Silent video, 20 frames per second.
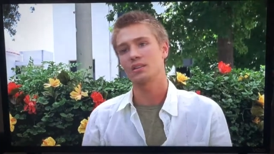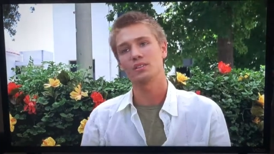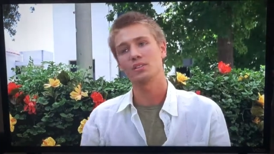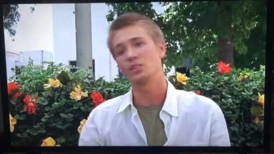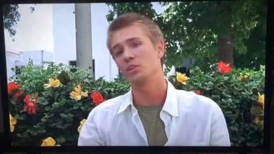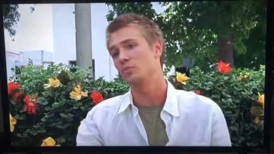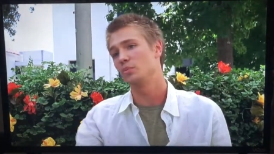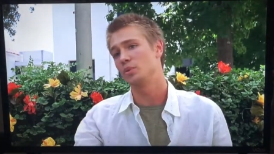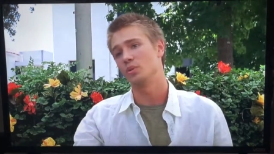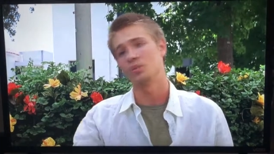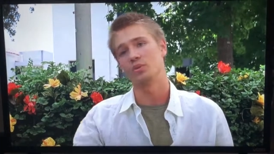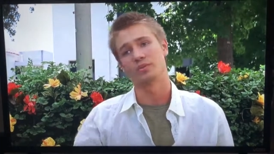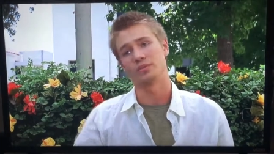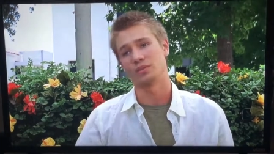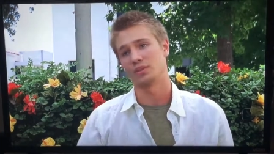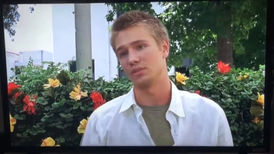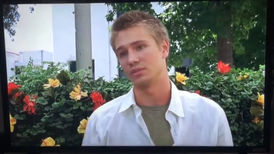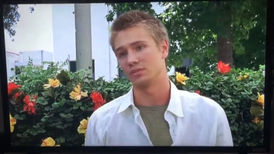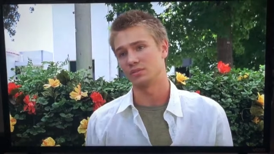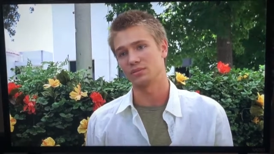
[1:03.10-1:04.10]
You're
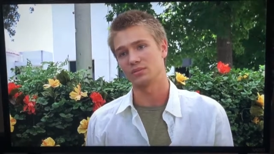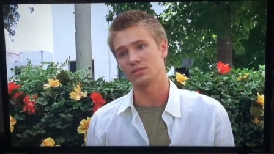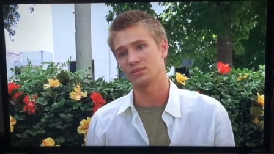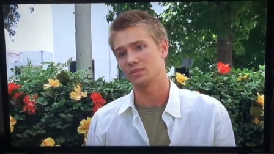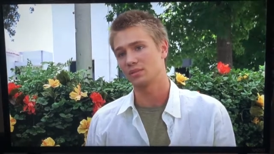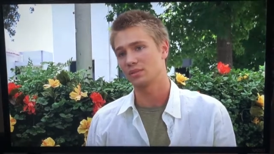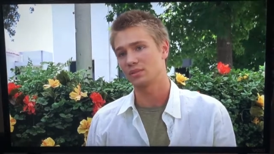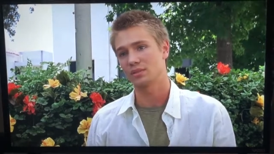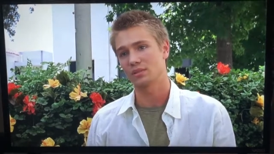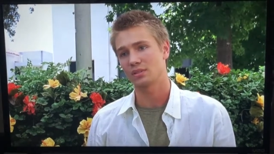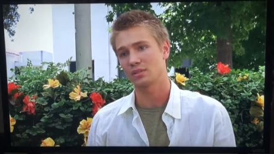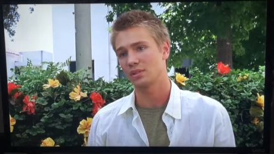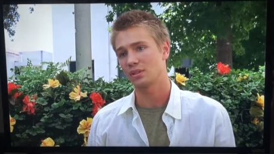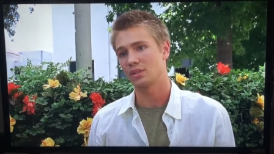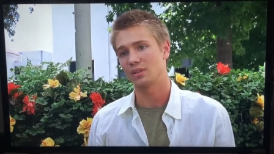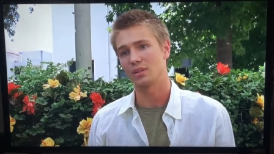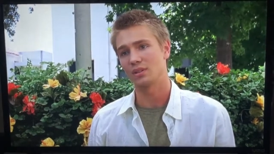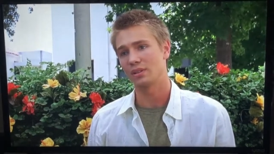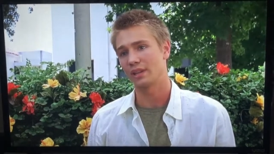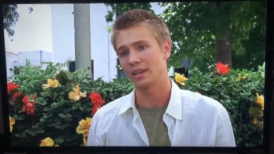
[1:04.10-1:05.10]
beautiful.
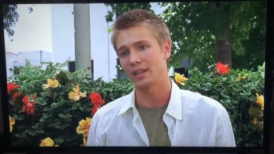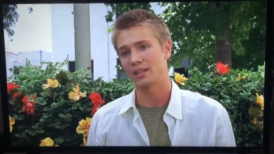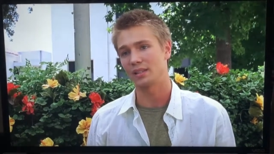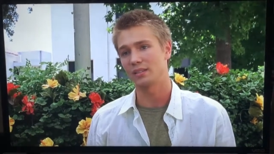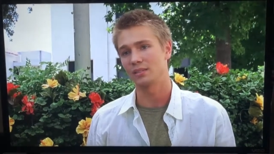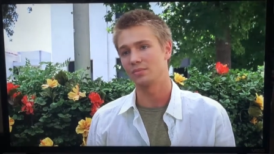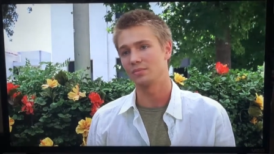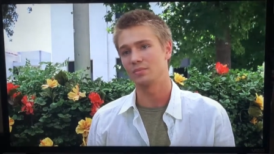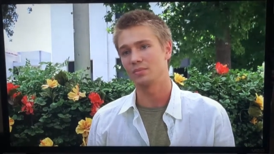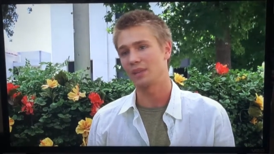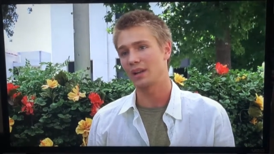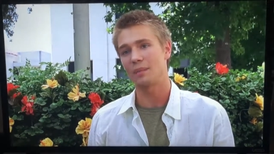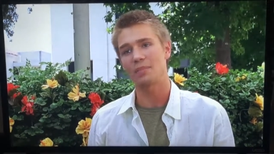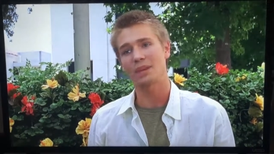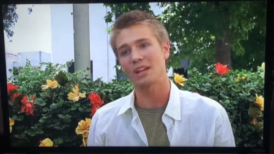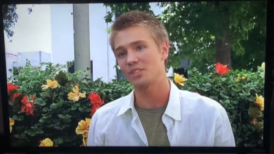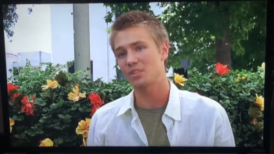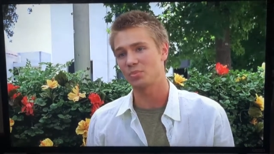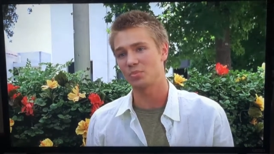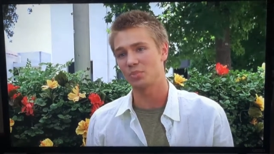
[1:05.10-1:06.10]
Okay, but I'm not your